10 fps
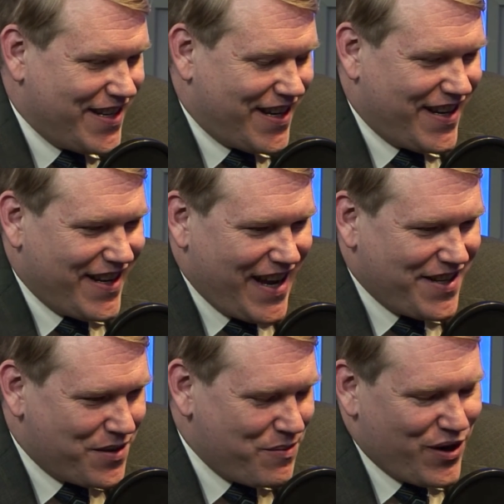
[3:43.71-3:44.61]

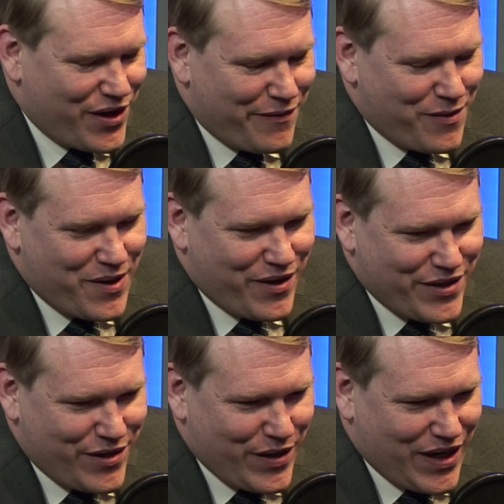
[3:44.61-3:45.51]
as an American from
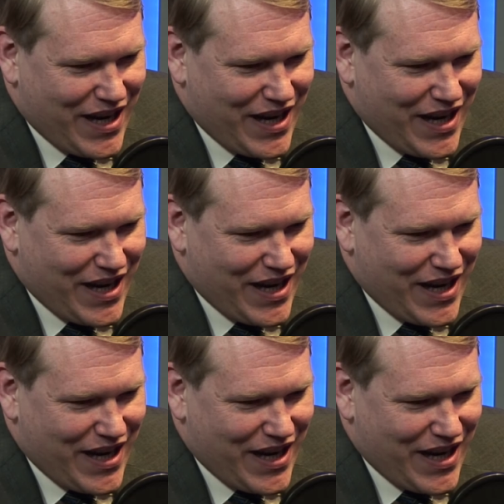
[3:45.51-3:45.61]
Arizona,